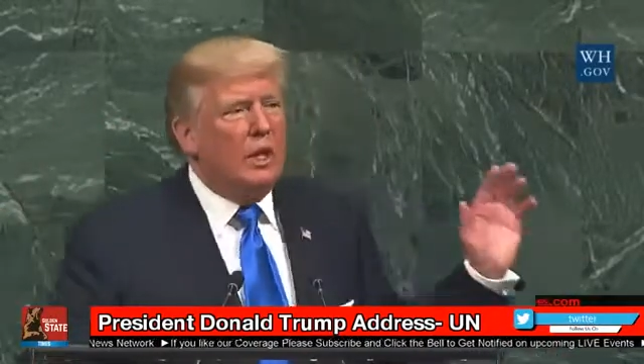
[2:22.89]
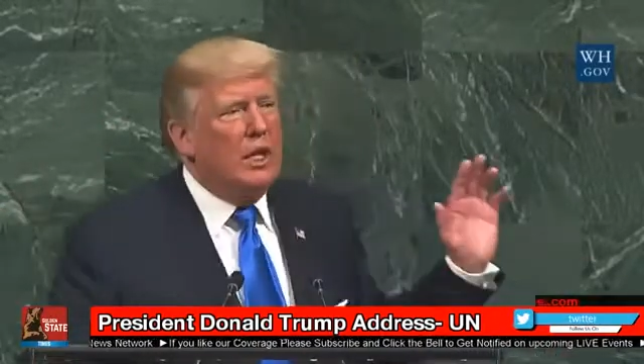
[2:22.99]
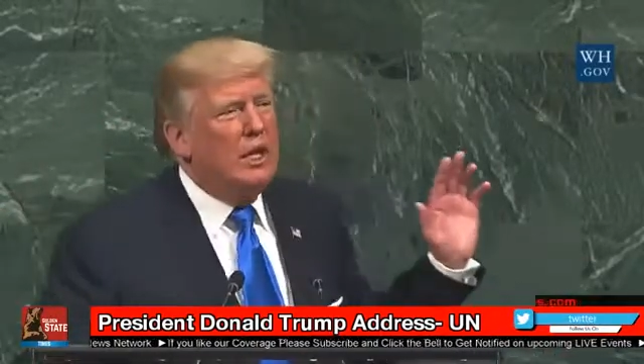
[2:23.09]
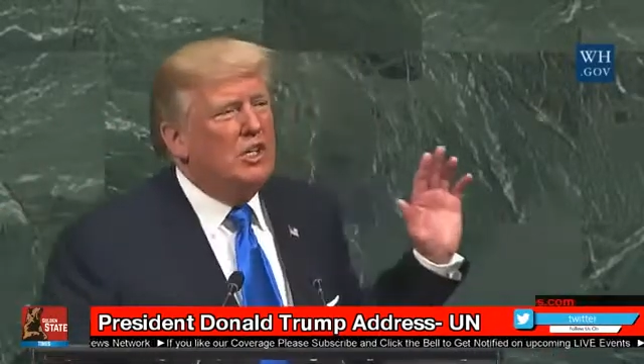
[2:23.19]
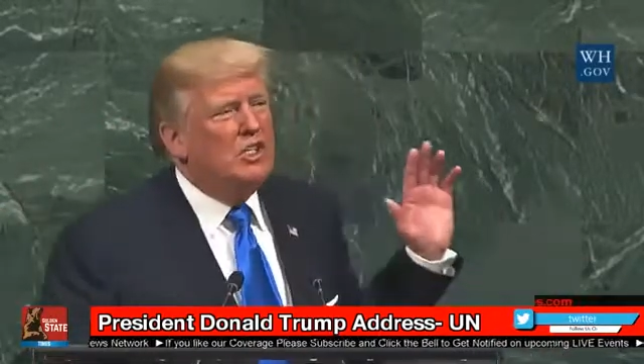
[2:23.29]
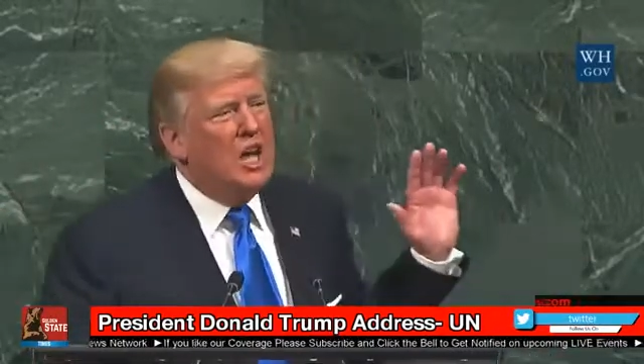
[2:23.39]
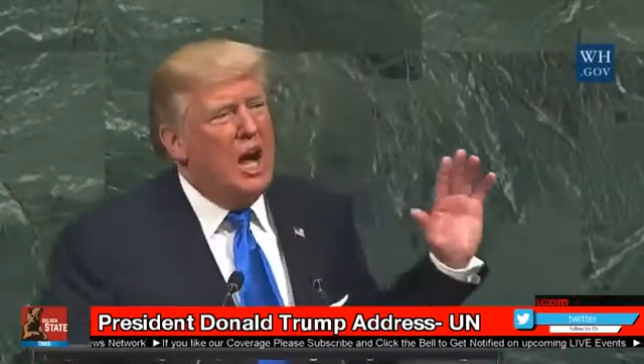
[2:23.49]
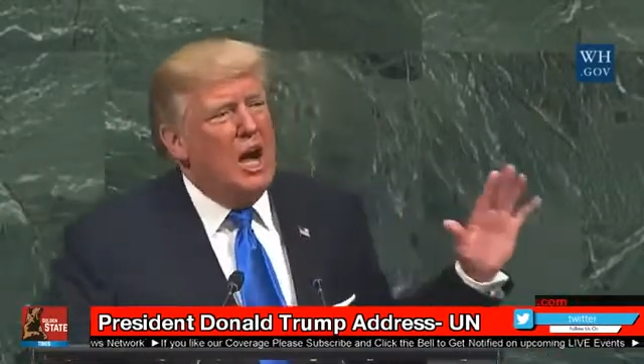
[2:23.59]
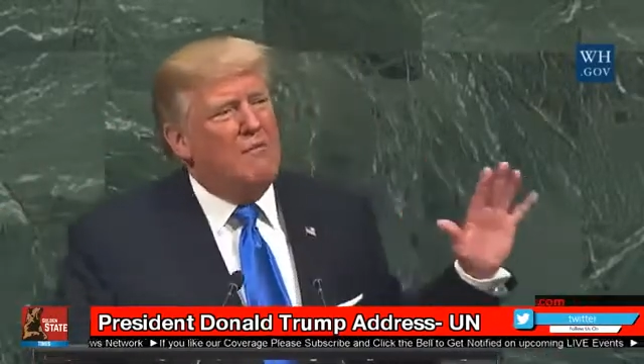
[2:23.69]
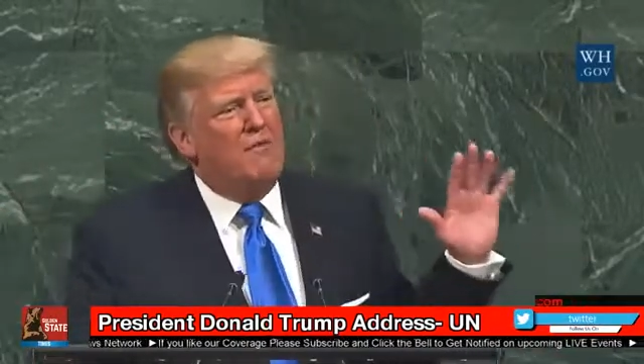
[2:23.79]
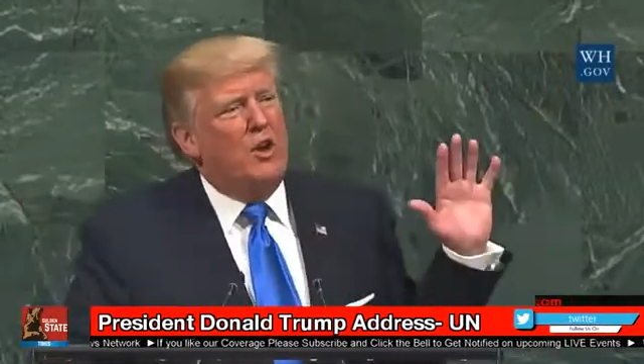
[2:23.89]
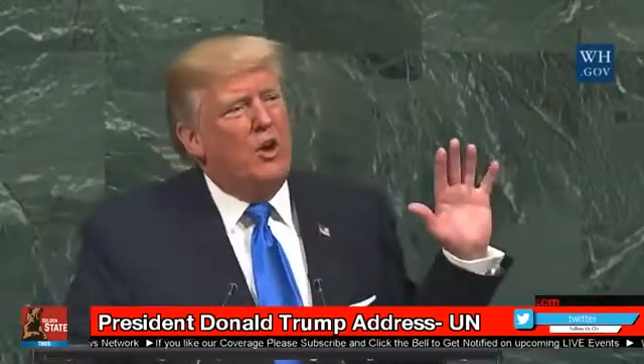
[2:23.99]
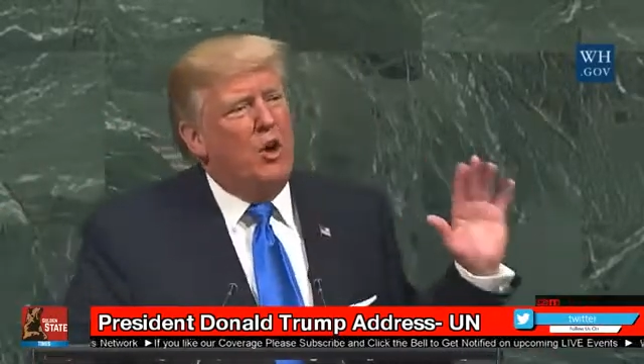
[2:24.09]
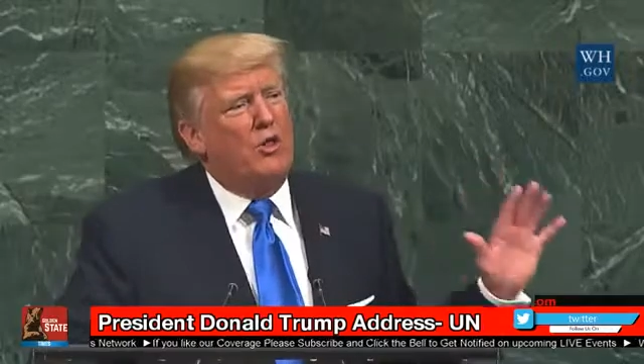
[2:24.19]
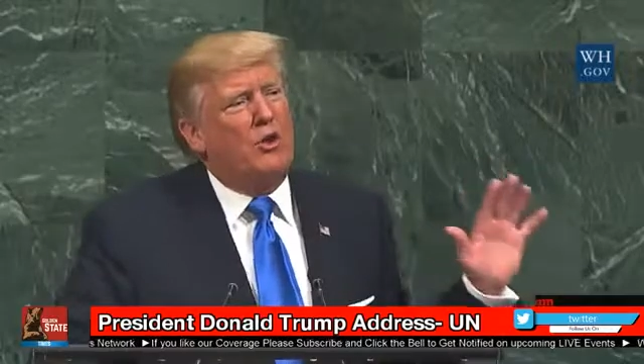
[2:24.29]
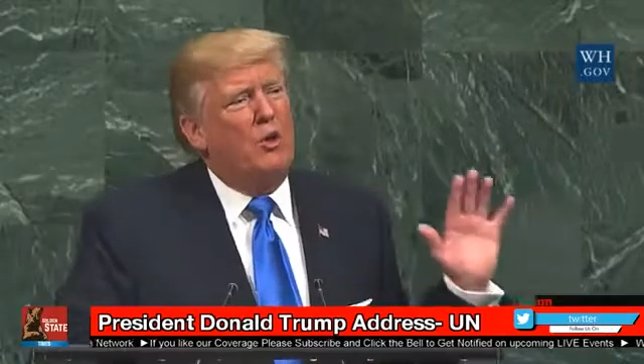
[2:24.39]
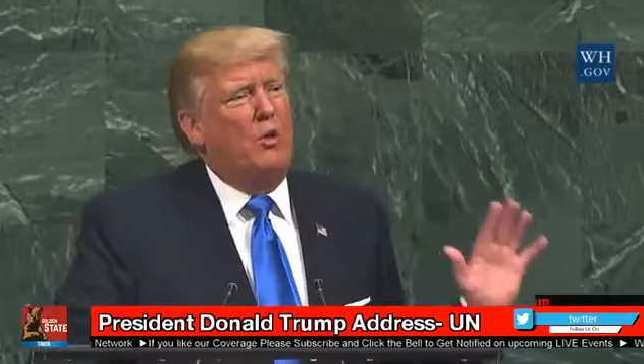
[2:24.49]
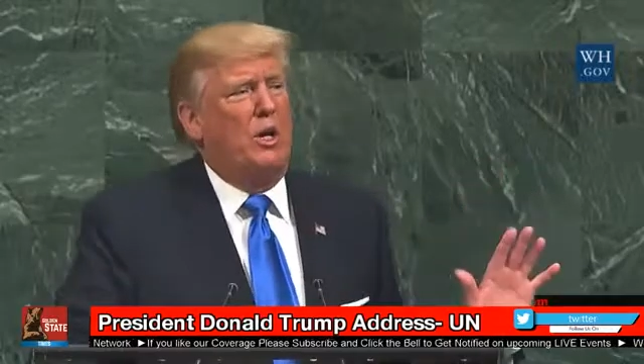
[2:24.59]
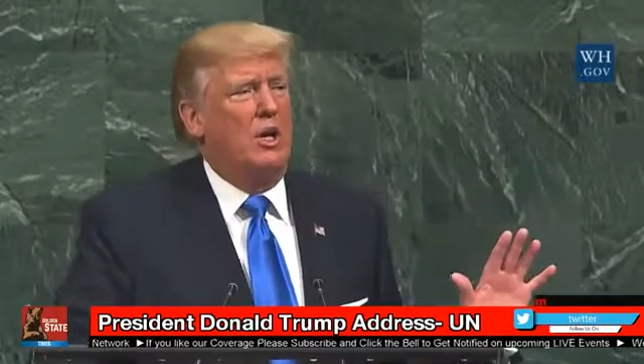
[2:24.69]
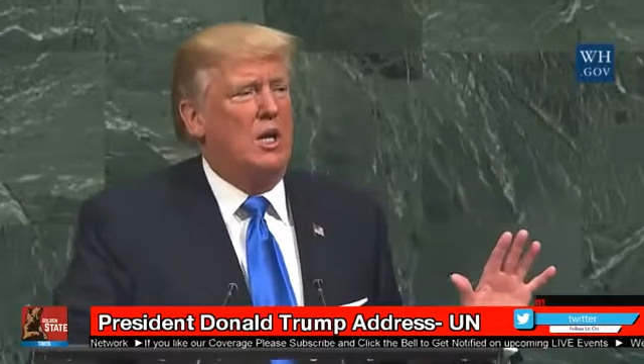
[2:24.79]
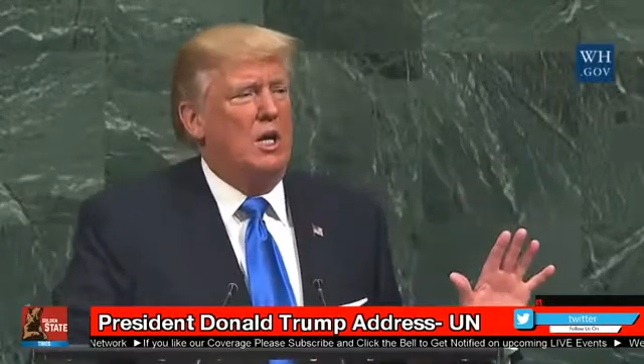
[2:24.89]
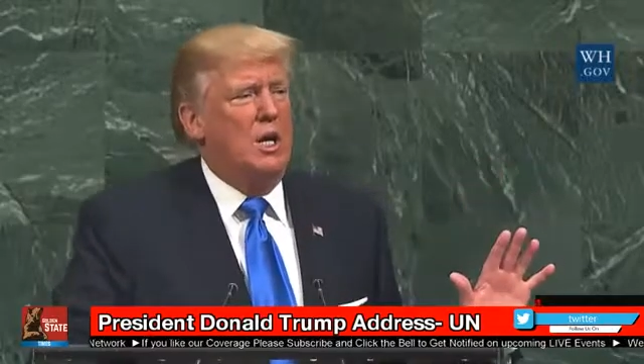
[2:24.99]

It is time for North Korea